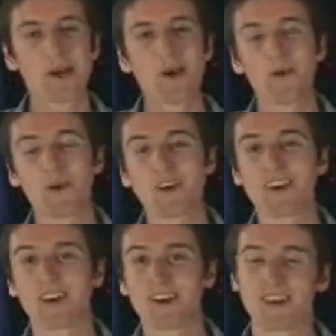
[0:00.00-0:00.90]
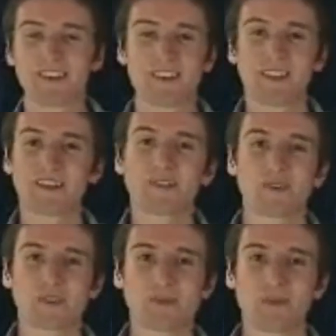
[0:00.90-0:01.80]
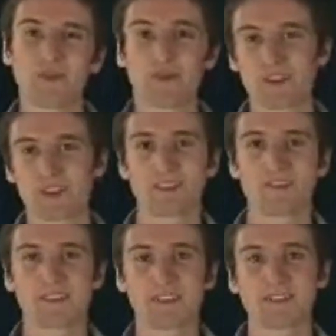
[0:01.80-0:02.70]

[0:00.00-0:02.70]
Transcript: Well, unless of course you're performing on TV.